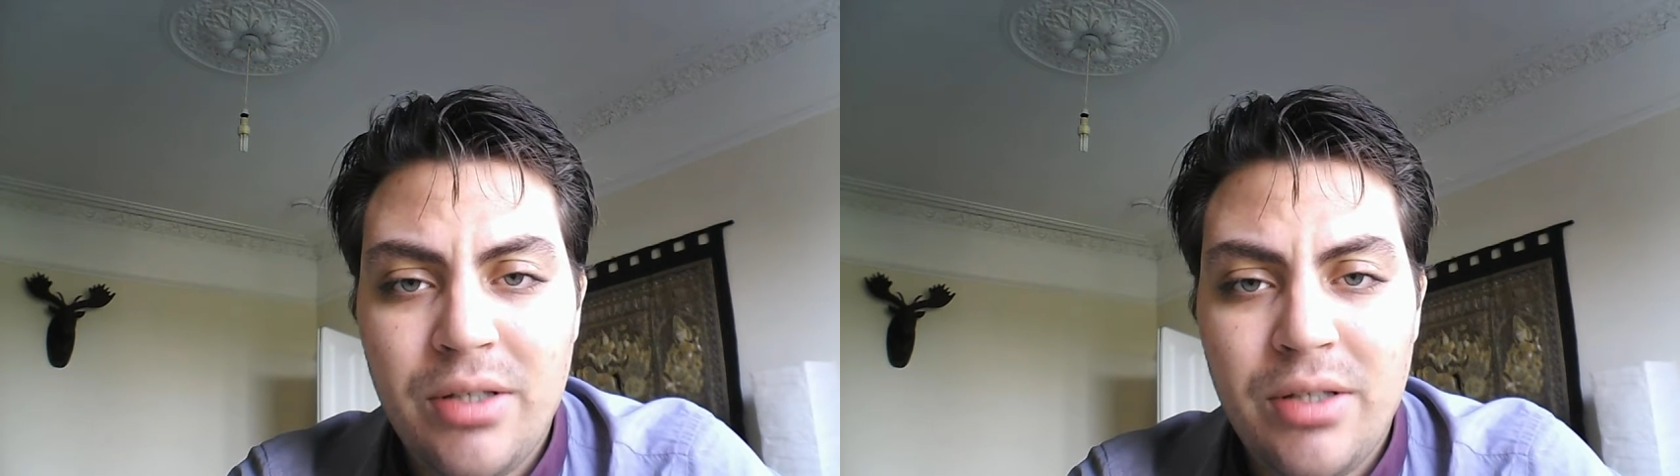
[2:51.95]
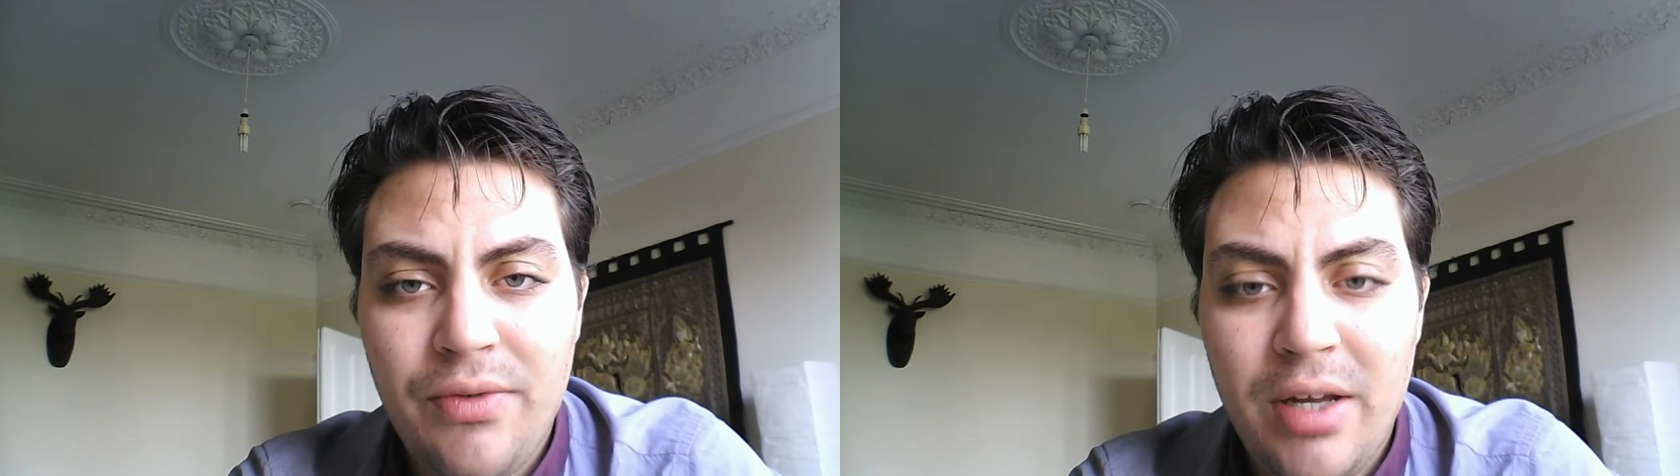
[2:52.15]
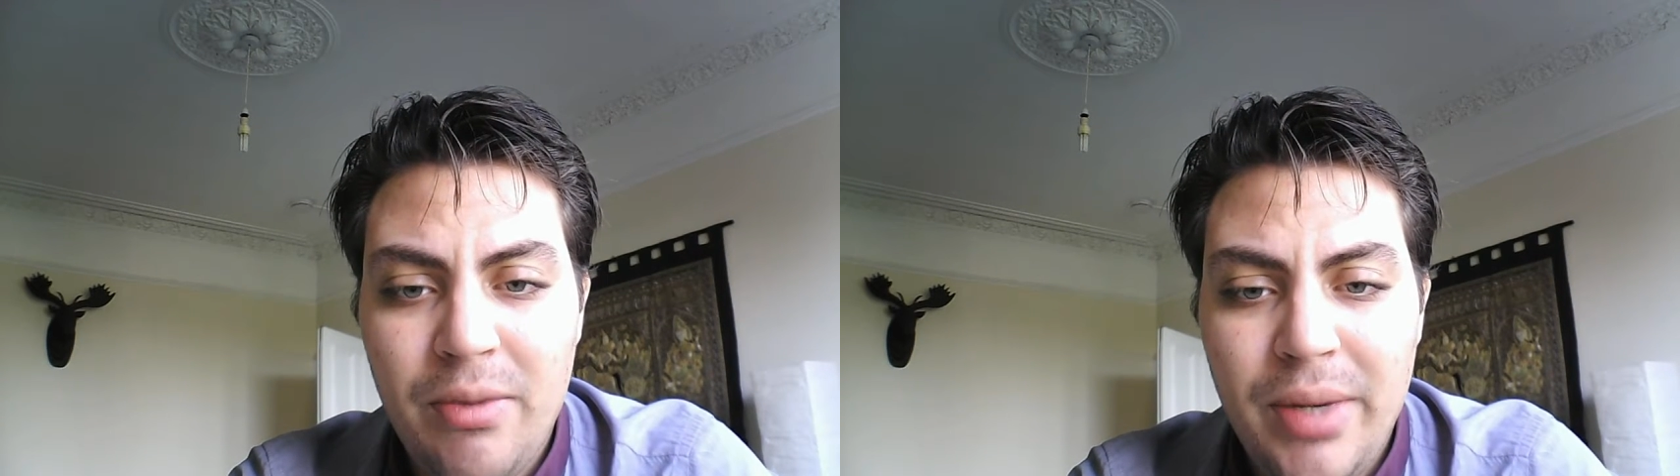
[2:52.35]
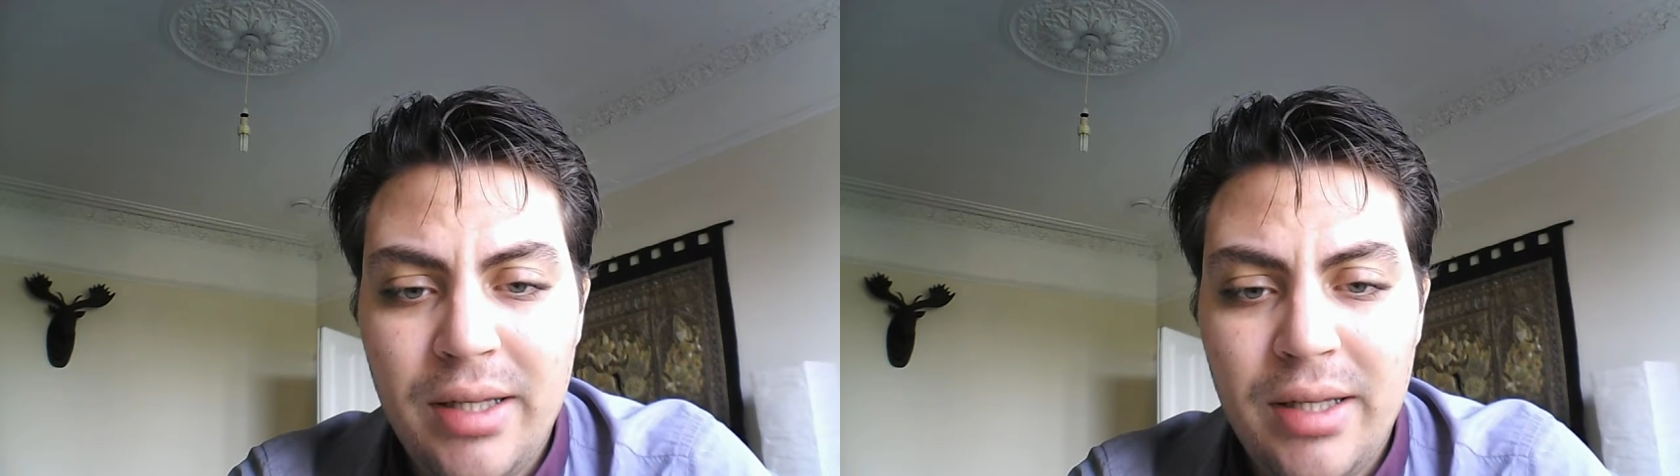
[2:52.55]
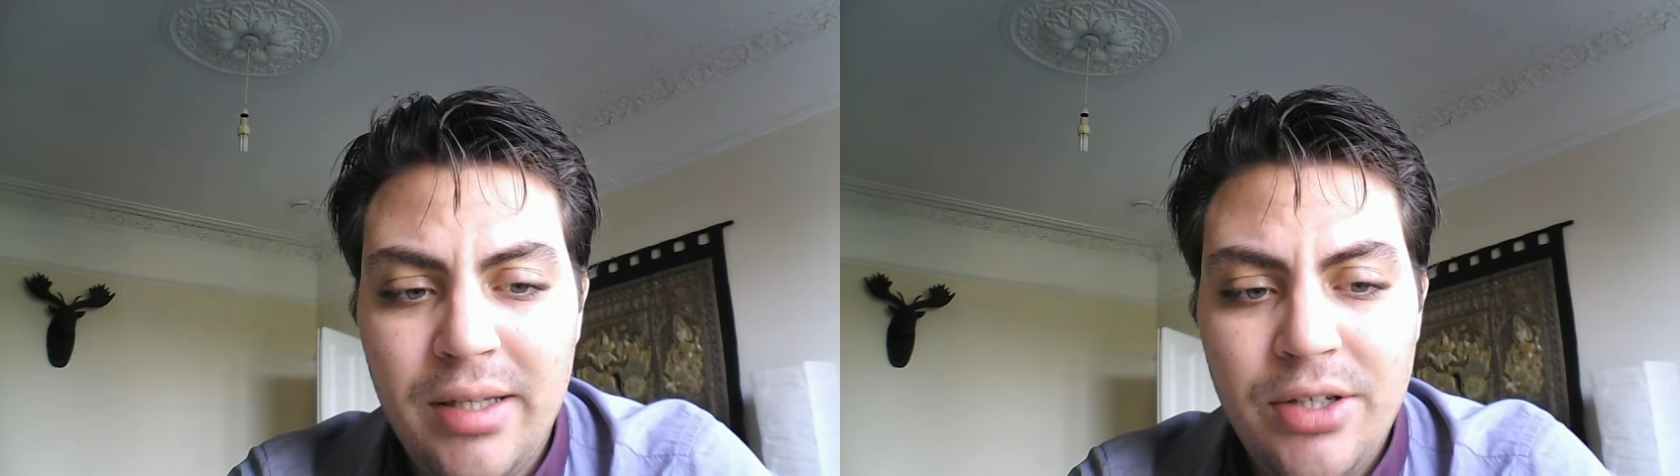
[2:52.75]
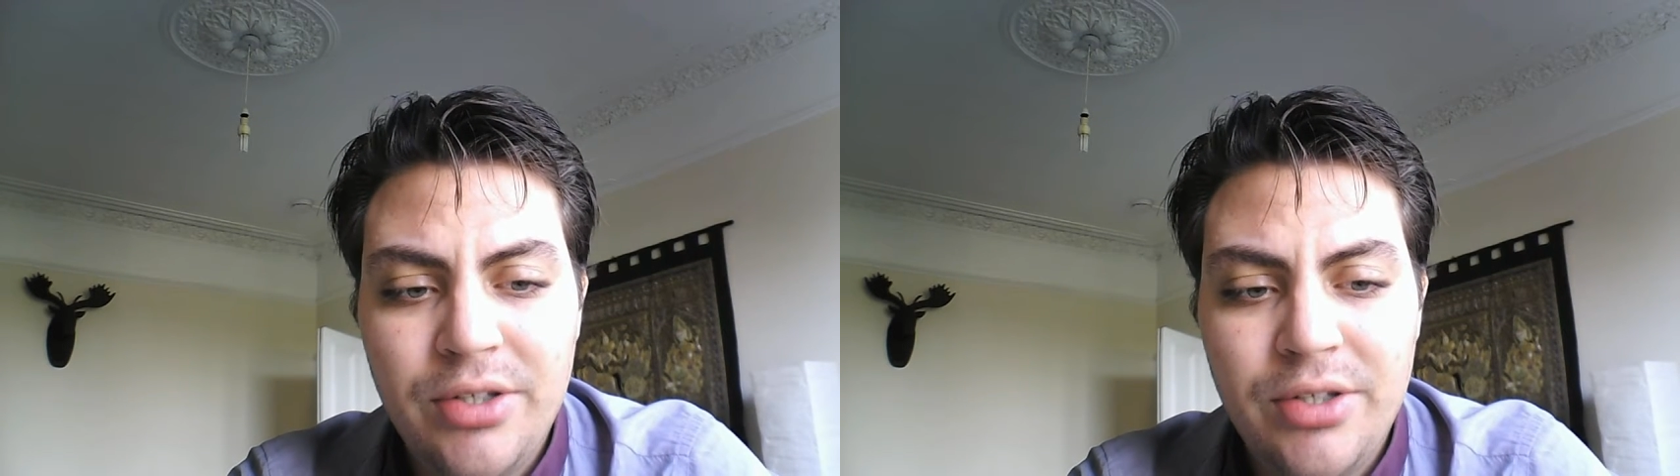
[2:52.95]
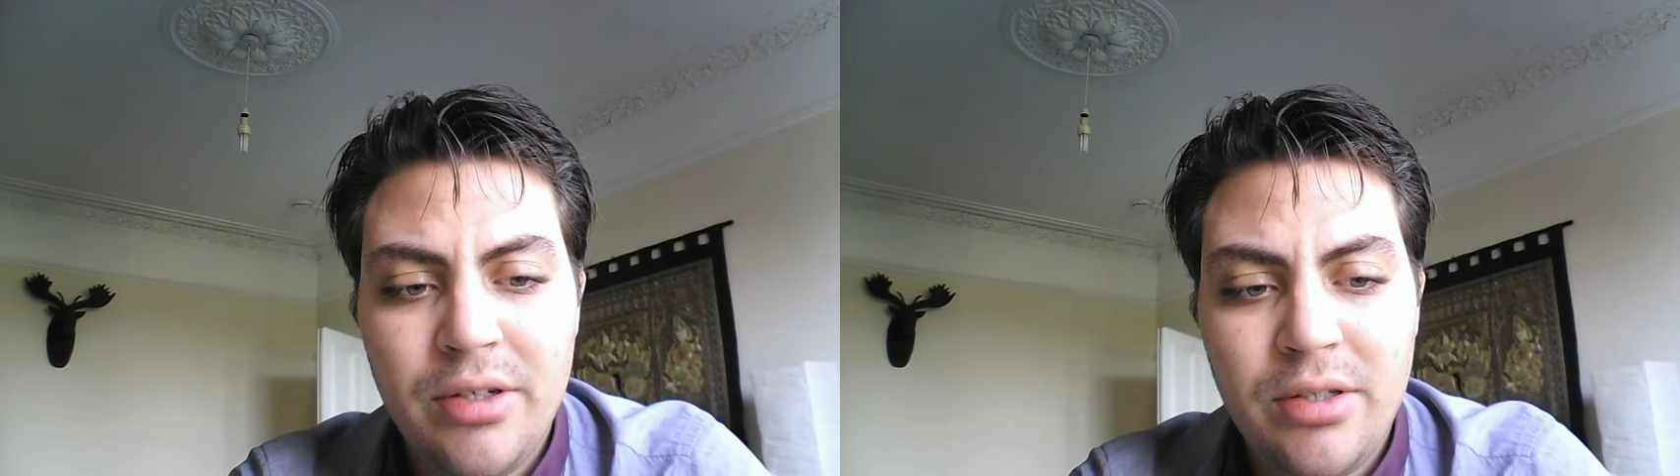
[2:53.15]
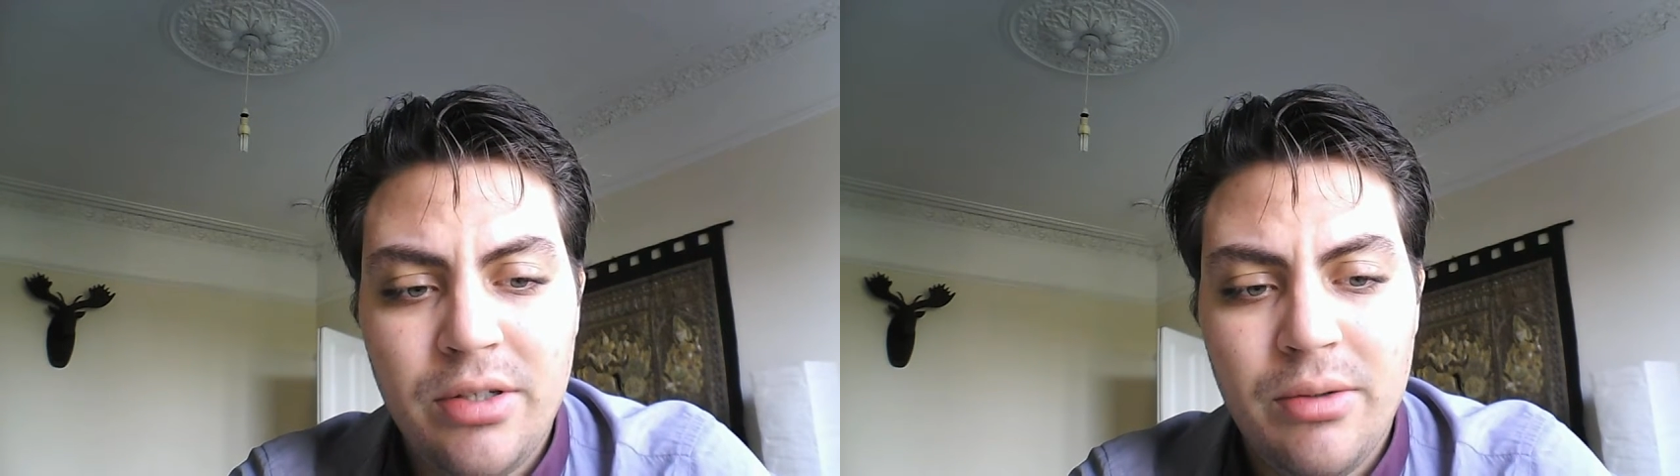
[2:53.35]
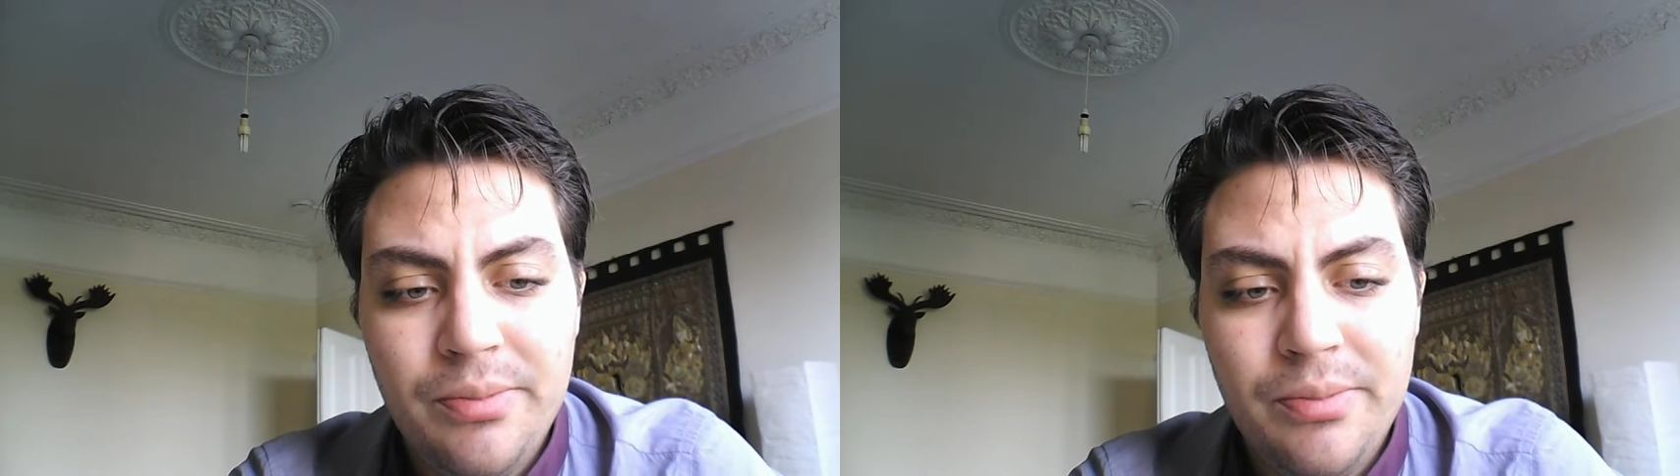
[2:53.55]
never paid attention. So